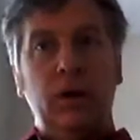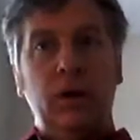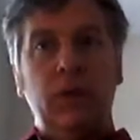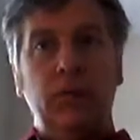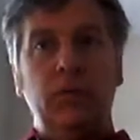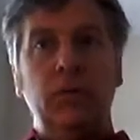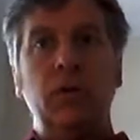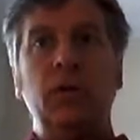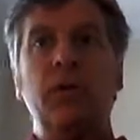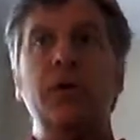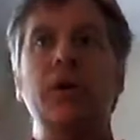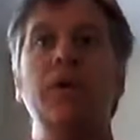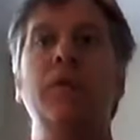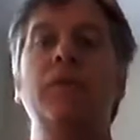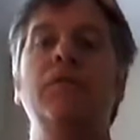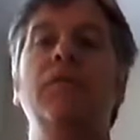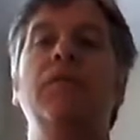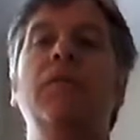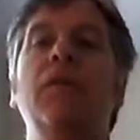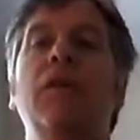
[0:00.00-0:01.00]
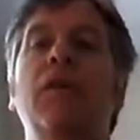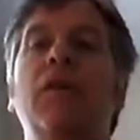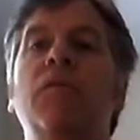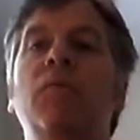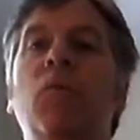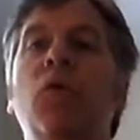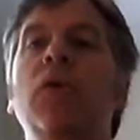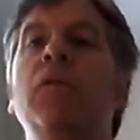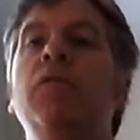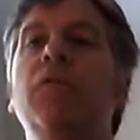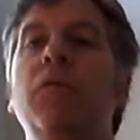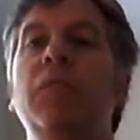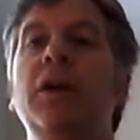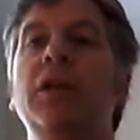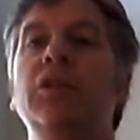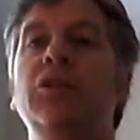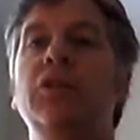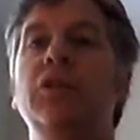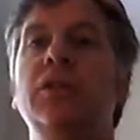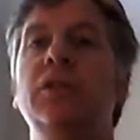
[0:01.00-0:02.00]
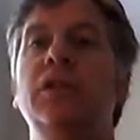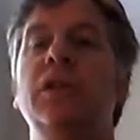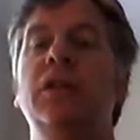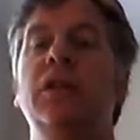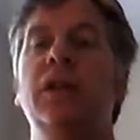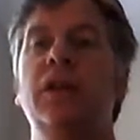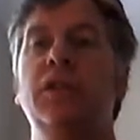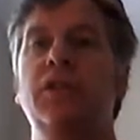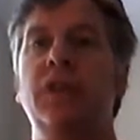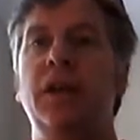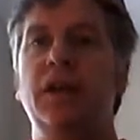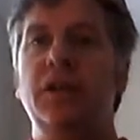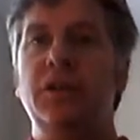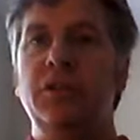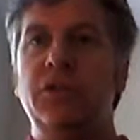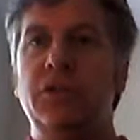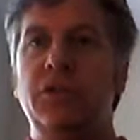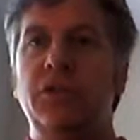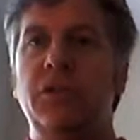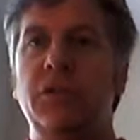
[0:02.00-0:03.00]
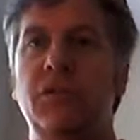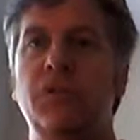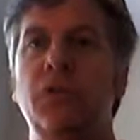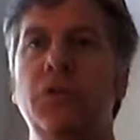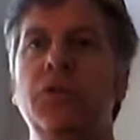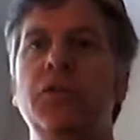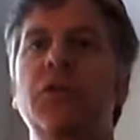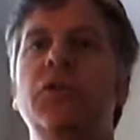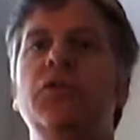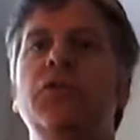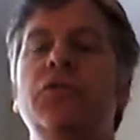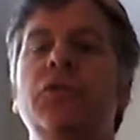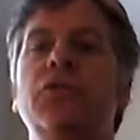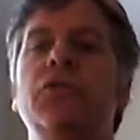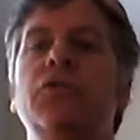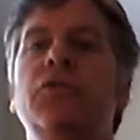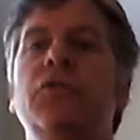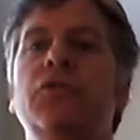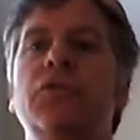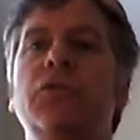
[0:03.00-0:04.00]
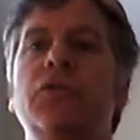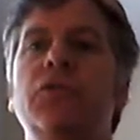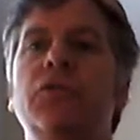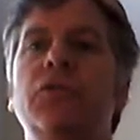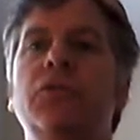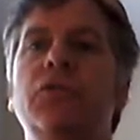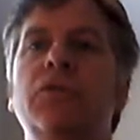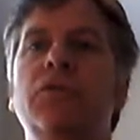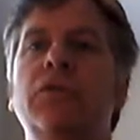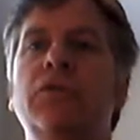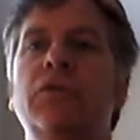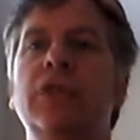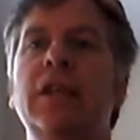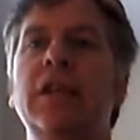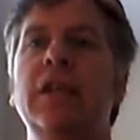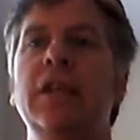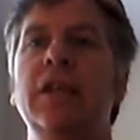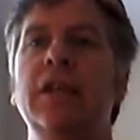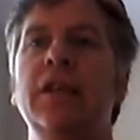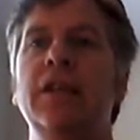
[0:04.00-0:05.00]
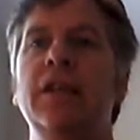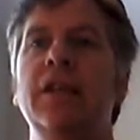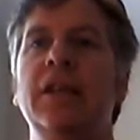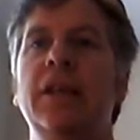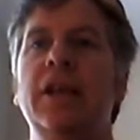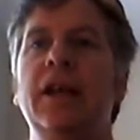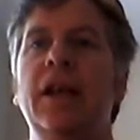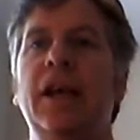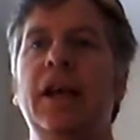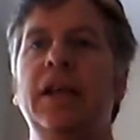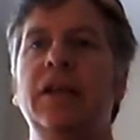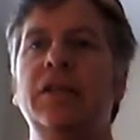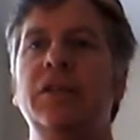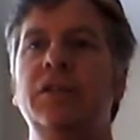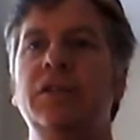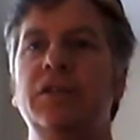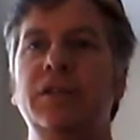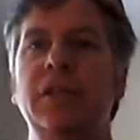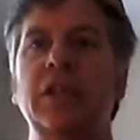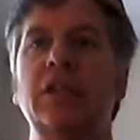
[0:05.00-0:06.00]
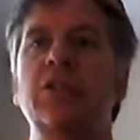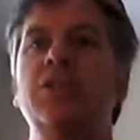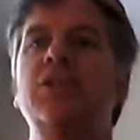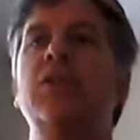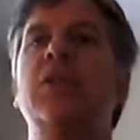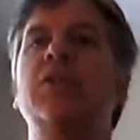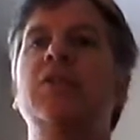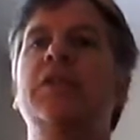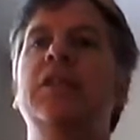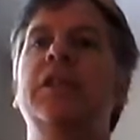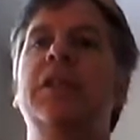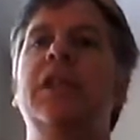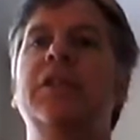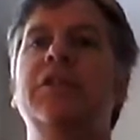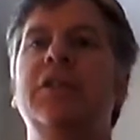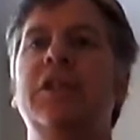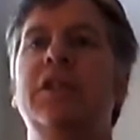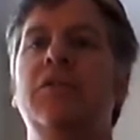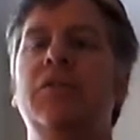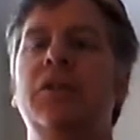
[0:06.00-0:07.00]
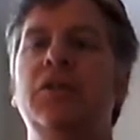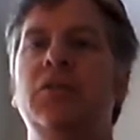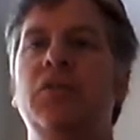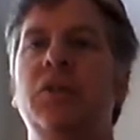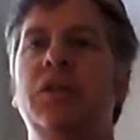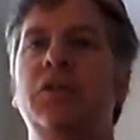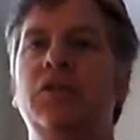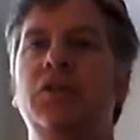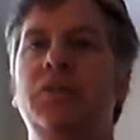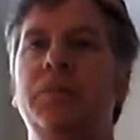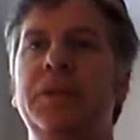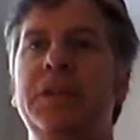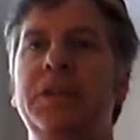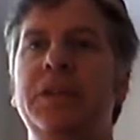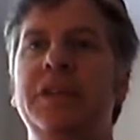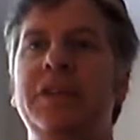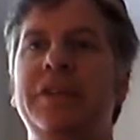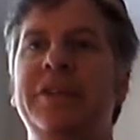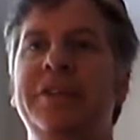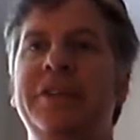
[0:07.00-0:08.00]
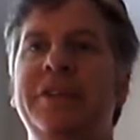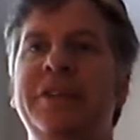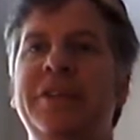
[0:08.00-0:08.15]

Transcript: flurry of more information that is for you to take in and take yourself to the next level as well as your business.